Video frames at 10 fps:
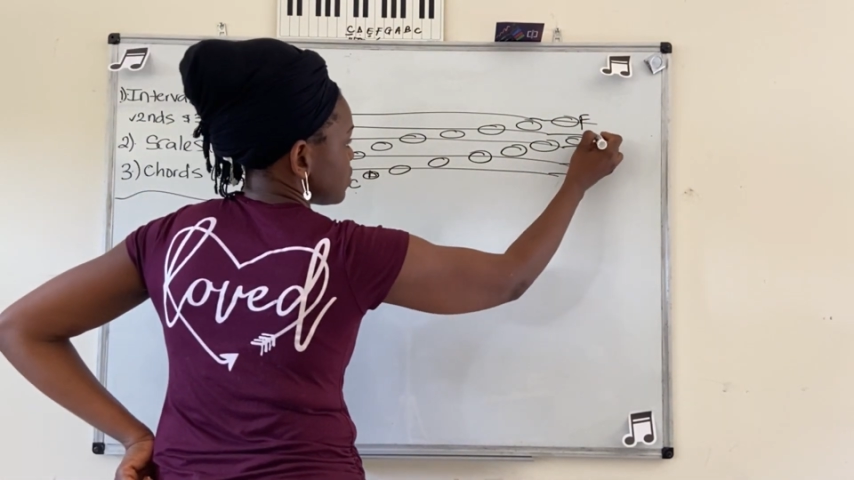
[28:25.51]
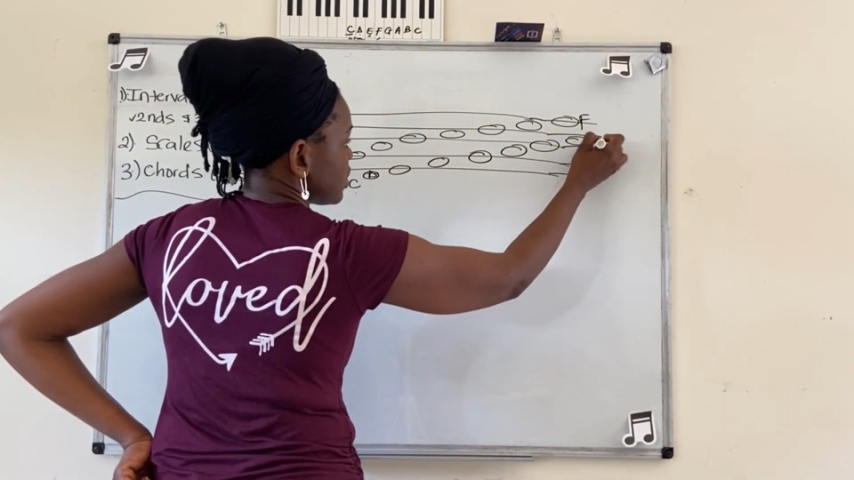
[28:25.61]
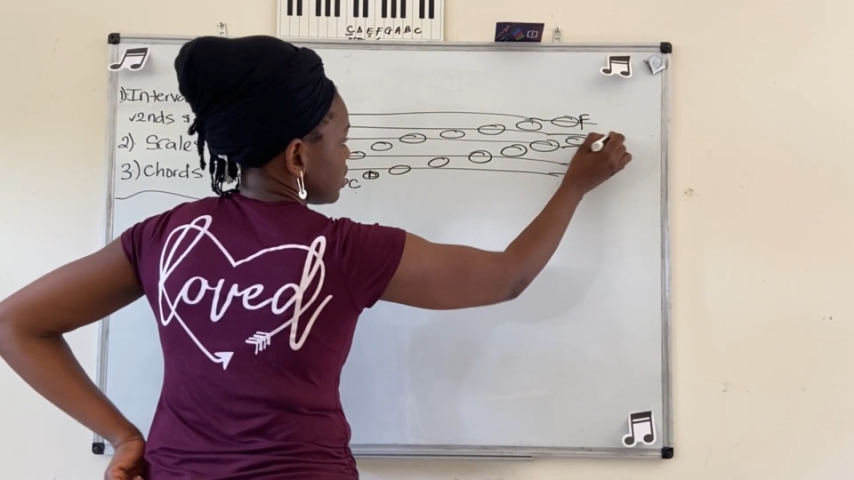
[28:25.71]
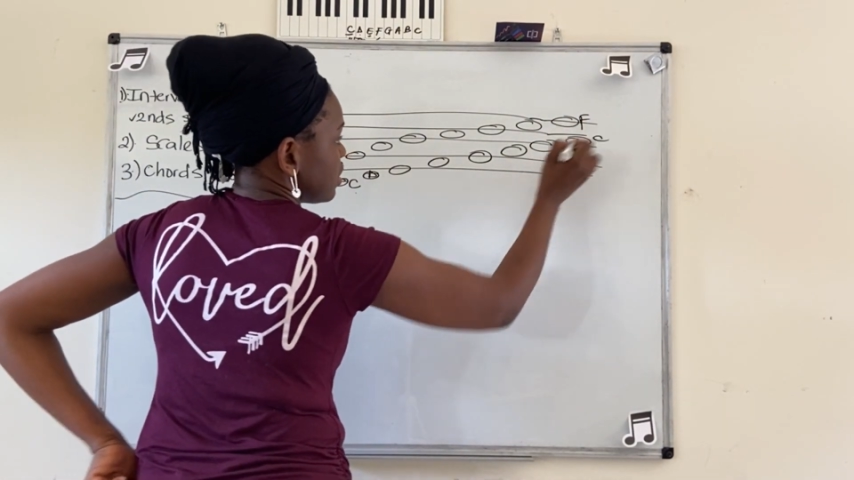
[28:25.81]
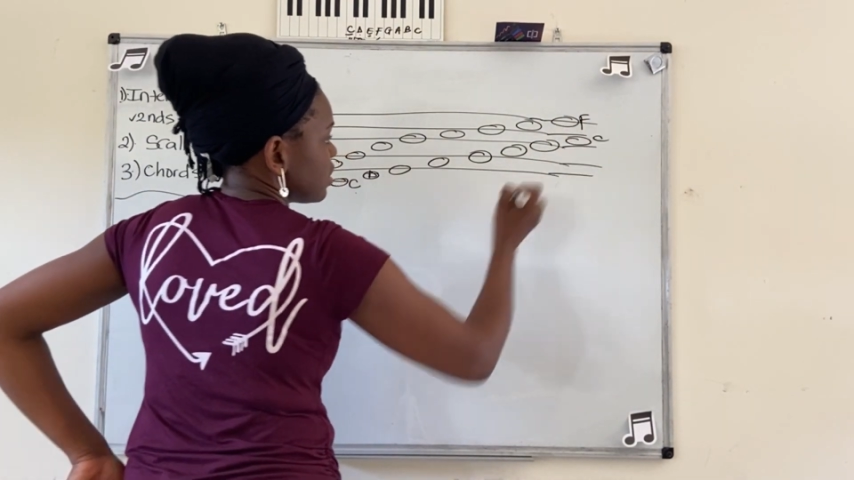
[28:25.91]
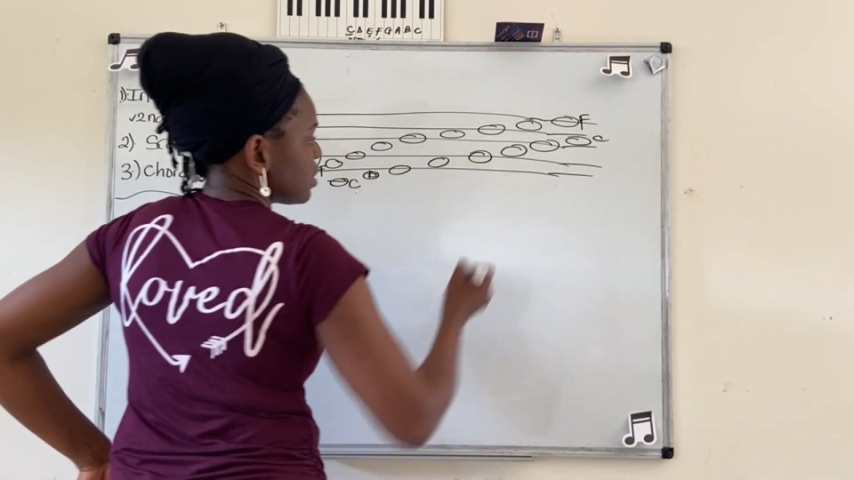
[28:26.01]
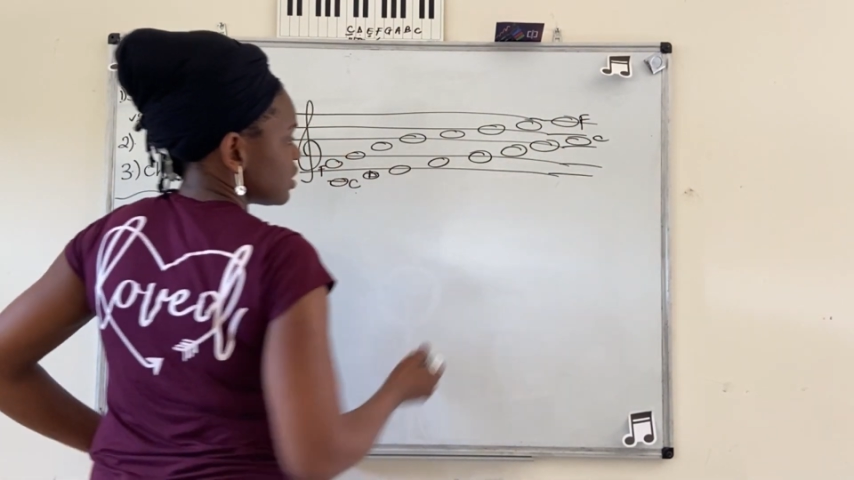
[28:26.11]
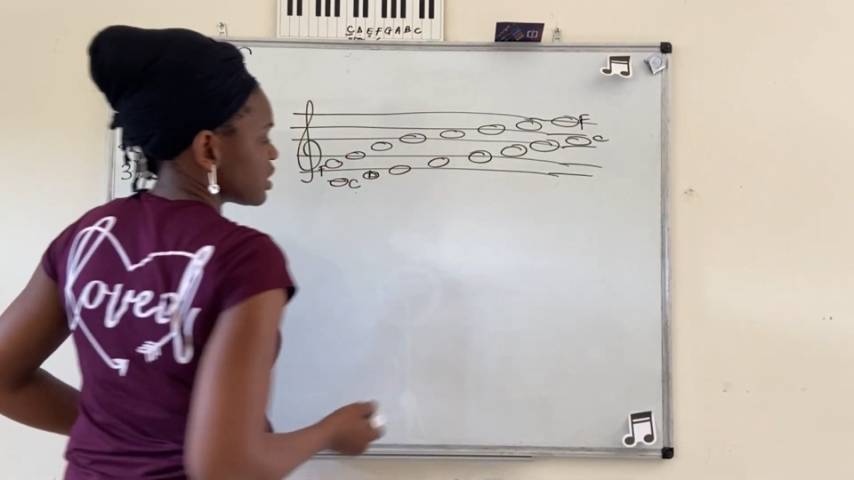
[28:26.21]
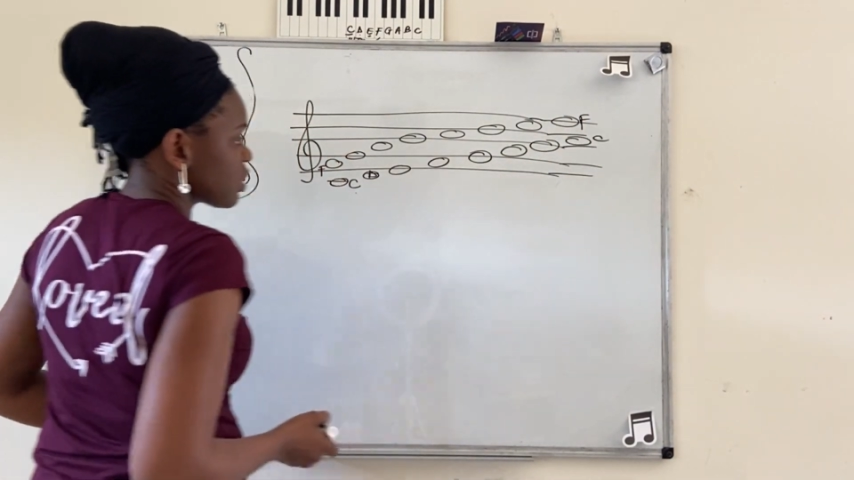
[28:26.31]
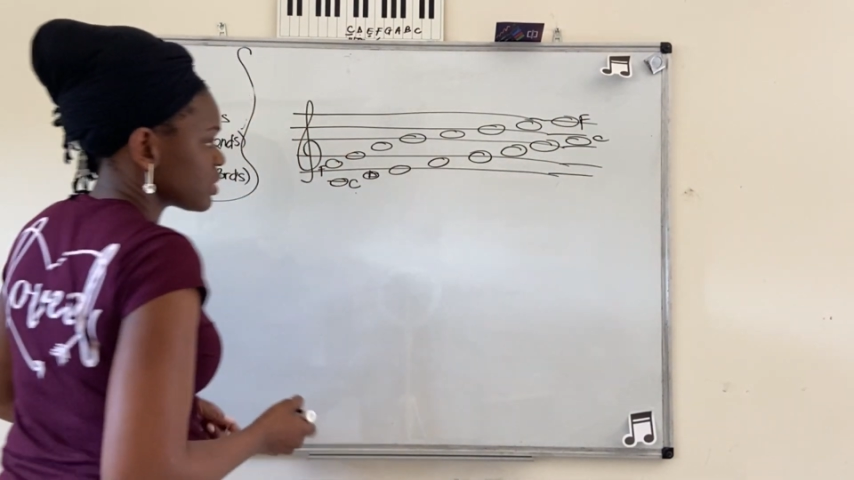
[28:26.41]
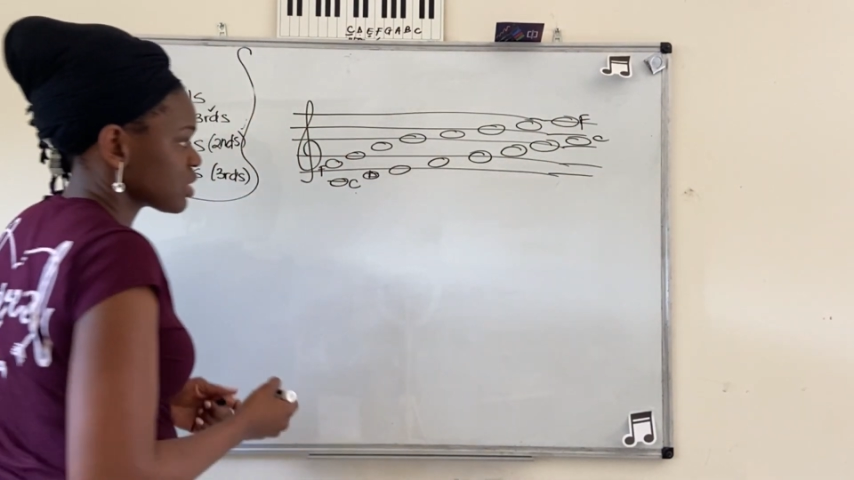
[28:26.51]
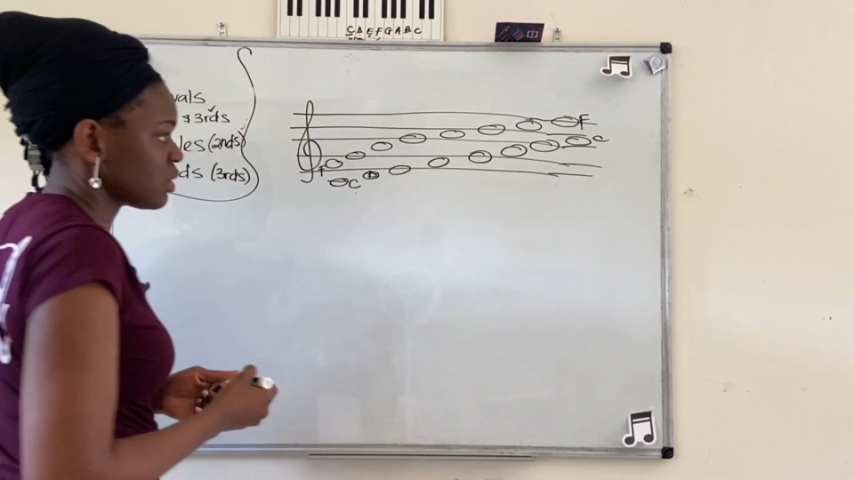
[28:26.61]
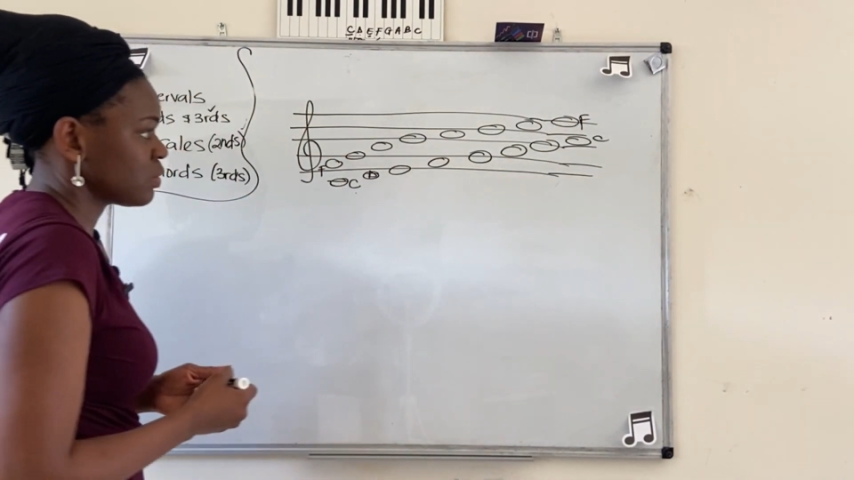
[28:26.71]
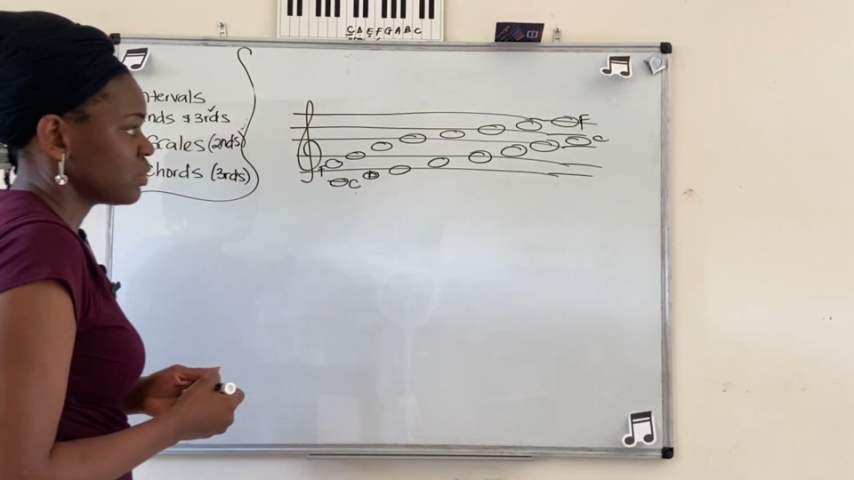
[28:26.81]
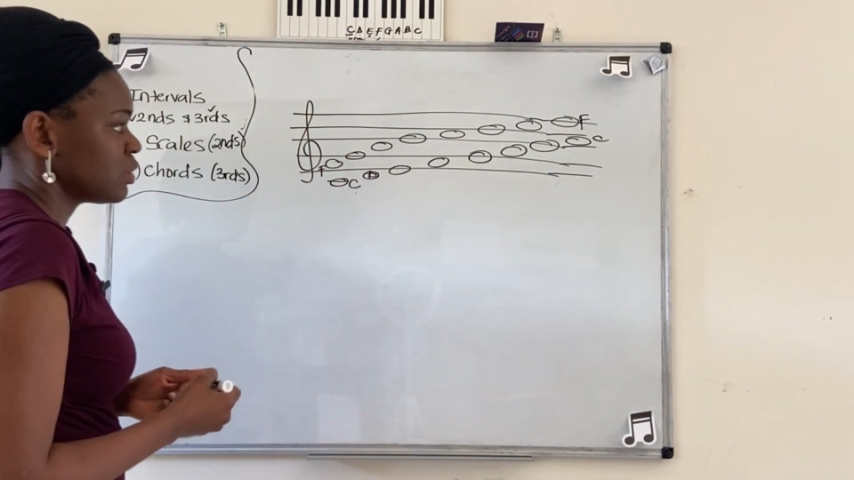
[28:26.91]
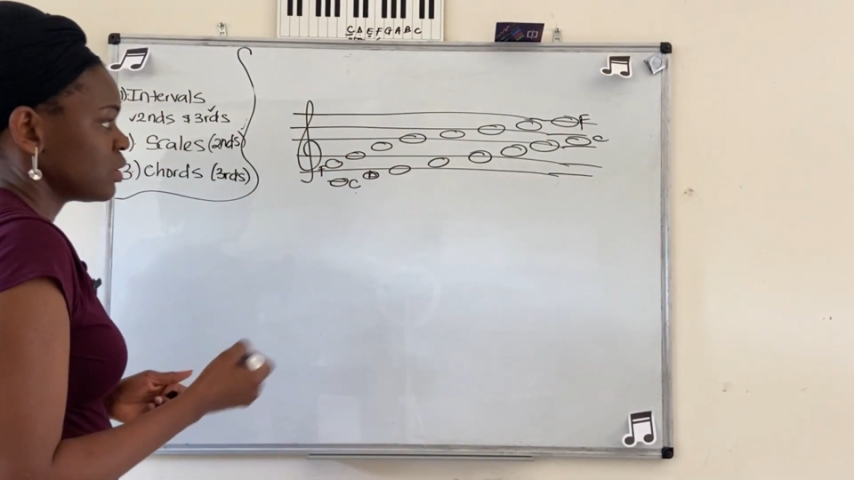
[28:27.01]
C. That's our scale.